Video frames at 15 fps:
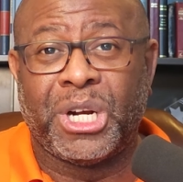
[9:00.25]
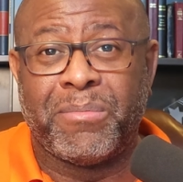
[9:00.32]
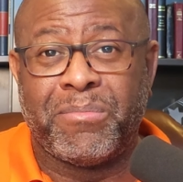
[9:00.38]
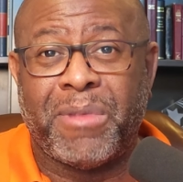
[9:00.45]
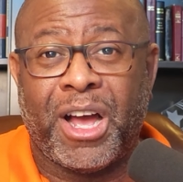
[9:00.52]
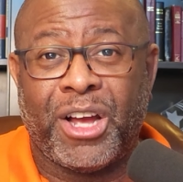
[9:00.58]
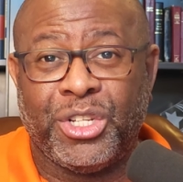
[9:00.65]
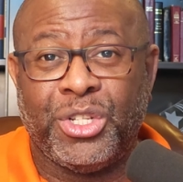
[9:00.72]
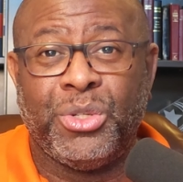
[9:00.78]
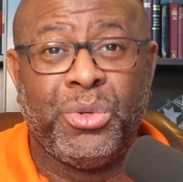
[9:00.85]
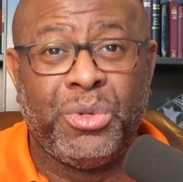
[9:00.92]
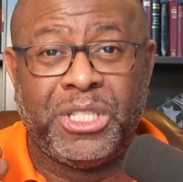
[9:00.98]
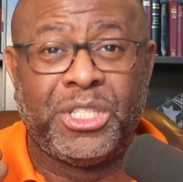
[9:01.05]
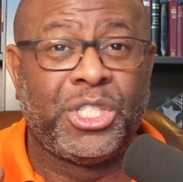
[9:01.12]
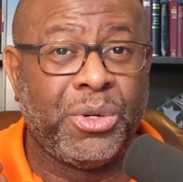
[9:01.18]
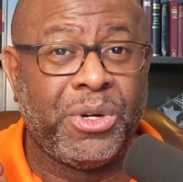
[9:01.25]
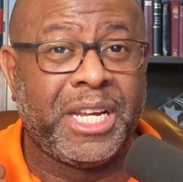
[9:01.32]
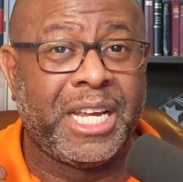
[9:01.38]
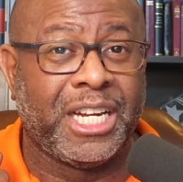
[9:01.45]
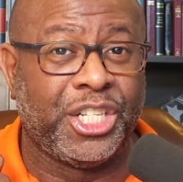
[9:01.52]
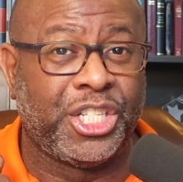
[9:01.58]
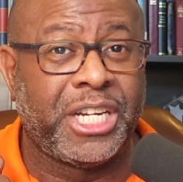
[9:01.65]
about you still
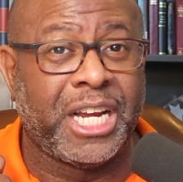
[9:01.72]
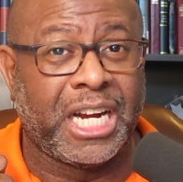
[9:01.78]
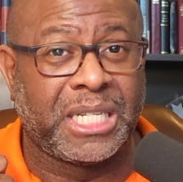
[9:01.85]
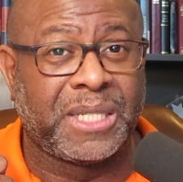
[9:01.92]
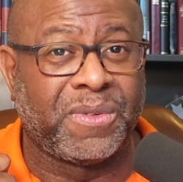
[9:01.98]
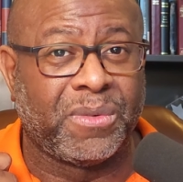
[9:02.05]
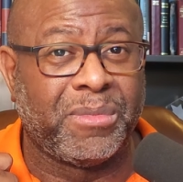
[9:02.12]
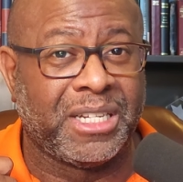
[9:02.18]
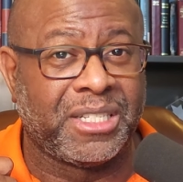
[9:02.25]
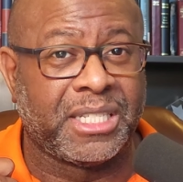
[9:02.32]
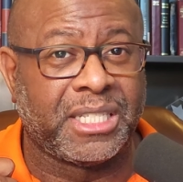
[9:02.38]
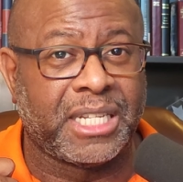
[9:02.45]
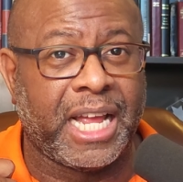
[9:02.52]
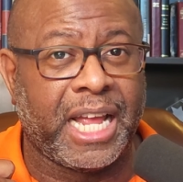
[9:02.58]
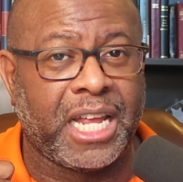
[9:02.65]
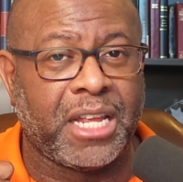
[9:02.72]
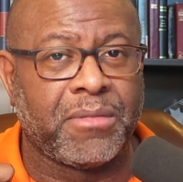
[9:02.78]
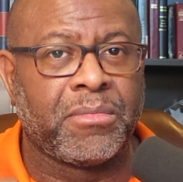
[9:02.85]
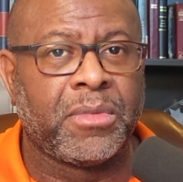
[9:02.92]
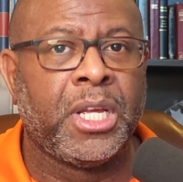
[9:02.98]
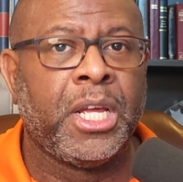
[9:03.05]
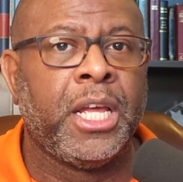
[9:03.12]
getting checks from SSA.
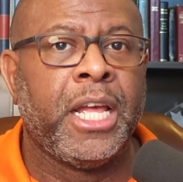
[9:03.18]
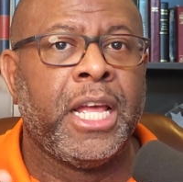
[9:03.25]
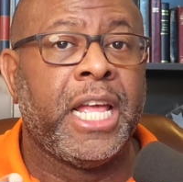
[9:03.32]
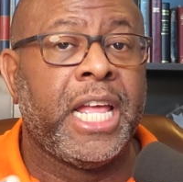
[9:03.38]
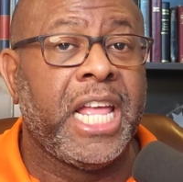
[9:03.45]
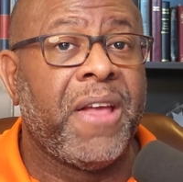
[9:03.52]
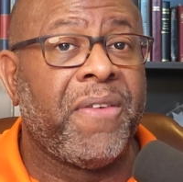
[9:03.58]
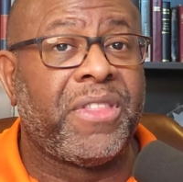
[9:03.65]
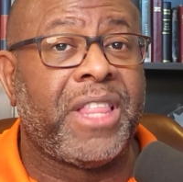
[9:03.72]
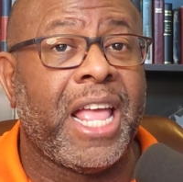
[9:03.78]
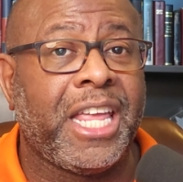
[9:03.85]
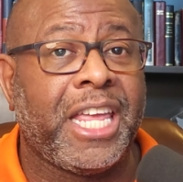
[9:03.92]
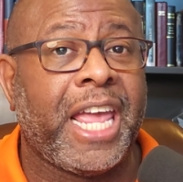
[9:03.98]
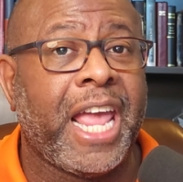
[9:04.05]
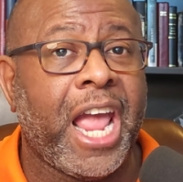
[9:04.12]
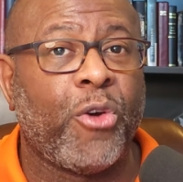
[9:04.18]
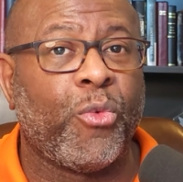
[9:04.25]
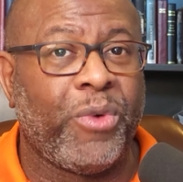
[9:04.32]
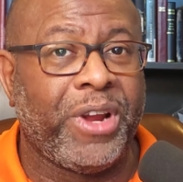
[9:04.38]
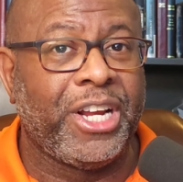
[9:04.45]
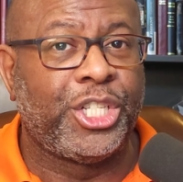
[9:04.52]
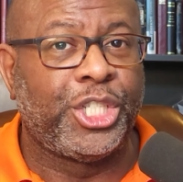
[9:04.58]
If they can't
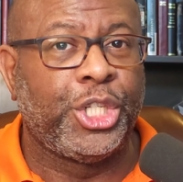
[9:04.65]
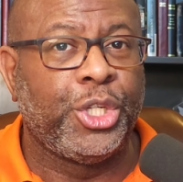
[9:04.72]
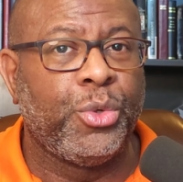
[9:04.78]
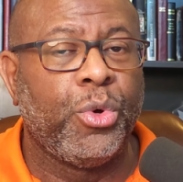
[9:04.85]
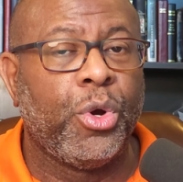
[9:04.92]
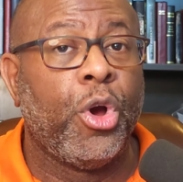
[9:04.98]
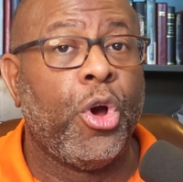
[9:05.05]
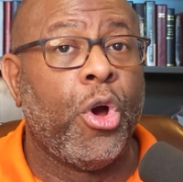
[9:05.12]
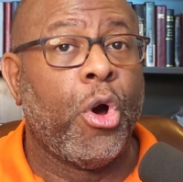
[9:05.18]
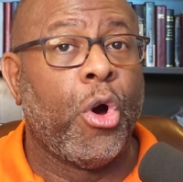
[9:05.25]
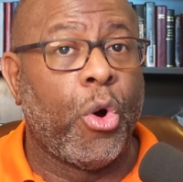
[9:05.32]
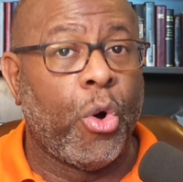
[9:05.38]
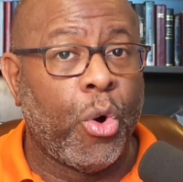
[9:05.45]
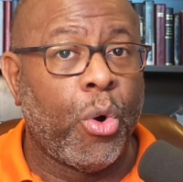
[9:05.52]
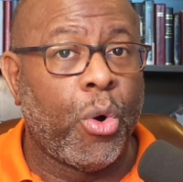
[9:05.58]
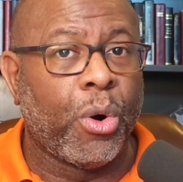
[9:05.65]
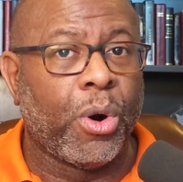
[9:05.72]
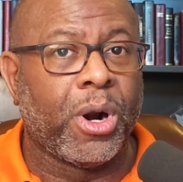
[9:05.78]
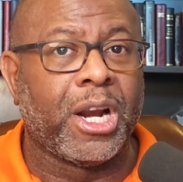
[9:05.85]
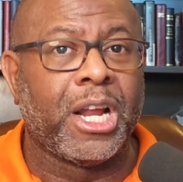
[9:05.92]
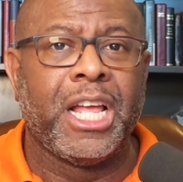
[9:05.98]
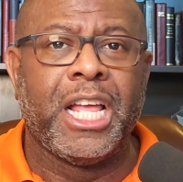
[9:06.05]
reach you,
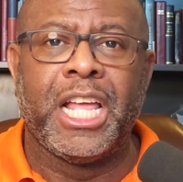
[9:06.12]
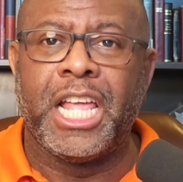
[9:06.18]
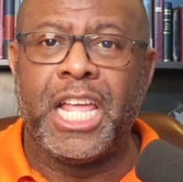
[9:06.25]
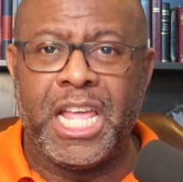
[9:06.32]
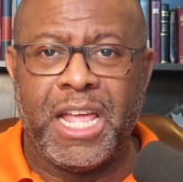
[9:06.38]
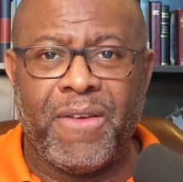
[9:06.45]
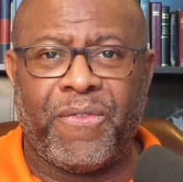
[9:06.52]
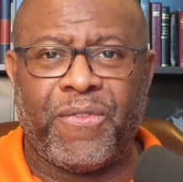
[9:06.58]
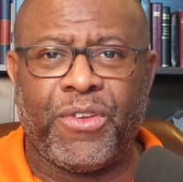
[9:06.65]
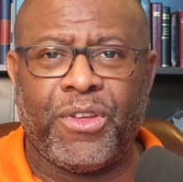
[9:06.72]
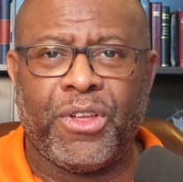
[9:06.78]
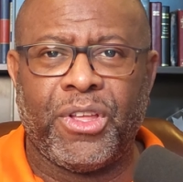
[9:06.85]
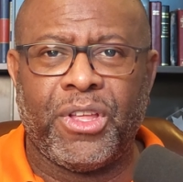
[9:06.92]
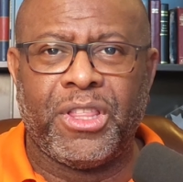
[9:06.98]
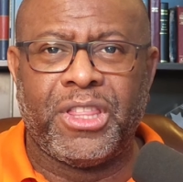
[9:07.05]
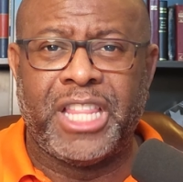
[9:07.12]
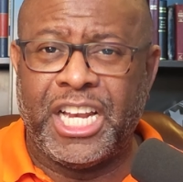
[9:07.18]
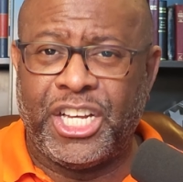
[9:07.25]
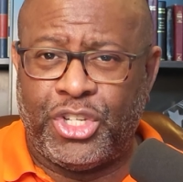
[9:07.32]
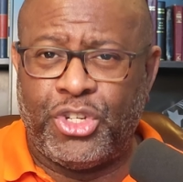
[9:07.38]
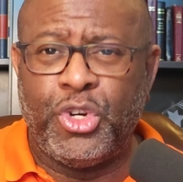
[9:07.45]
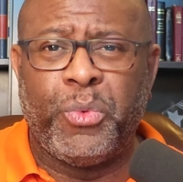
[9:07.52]
or if they
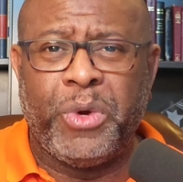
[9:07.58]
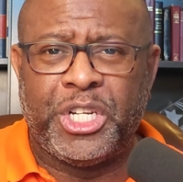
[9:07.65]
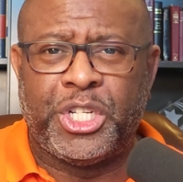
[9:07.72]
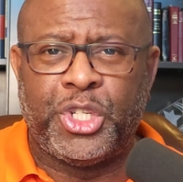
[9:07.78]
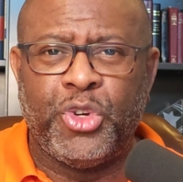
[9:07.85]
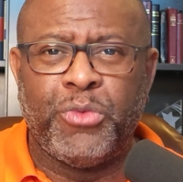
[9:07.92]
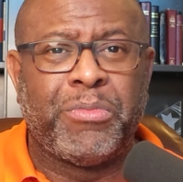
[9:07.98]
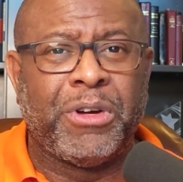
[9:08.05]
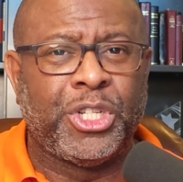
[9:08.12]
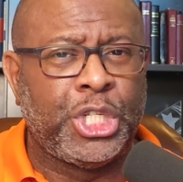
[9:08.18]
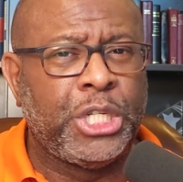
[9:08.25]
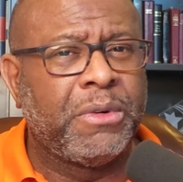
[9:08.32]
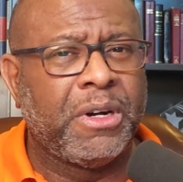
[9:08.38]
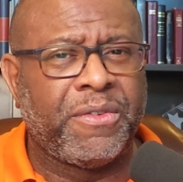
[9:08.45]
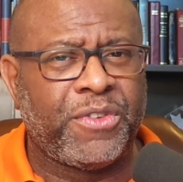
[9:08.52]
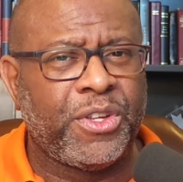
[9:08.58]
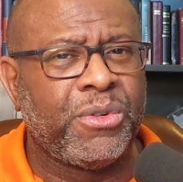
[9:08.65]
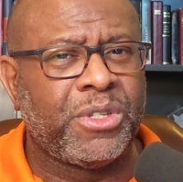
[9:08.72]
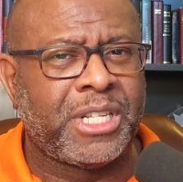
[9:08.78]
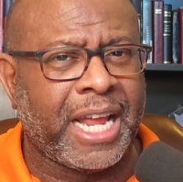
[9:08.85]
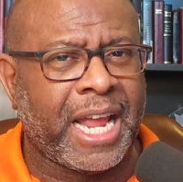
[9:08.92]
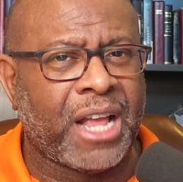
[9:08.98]
do reach you, but you refuse
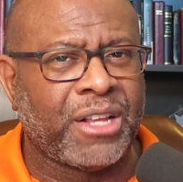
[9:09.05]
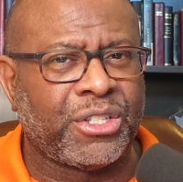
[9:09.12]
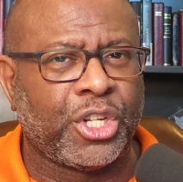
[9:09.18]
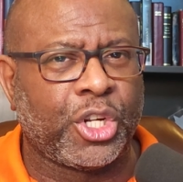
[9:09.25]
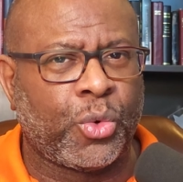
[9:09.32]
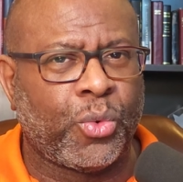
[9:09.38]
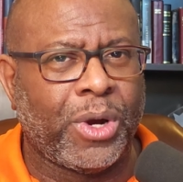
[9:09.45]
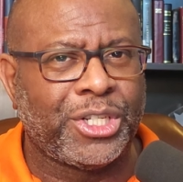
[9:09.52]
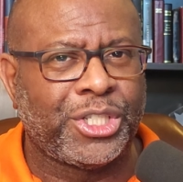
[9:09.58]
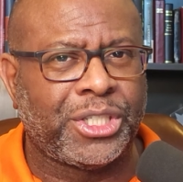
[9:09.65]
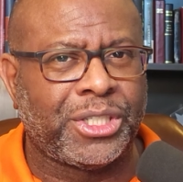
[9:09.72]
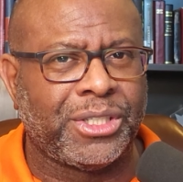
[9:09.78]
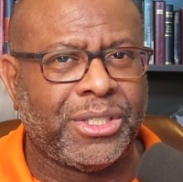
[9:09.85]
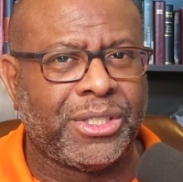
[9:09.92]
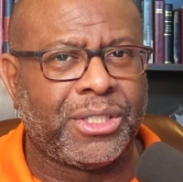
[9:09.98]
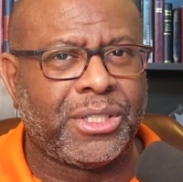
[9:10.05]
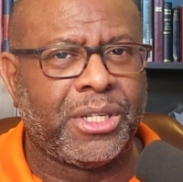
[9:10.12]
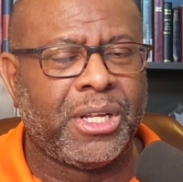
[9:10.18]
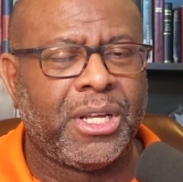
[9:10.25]
to answer the questions,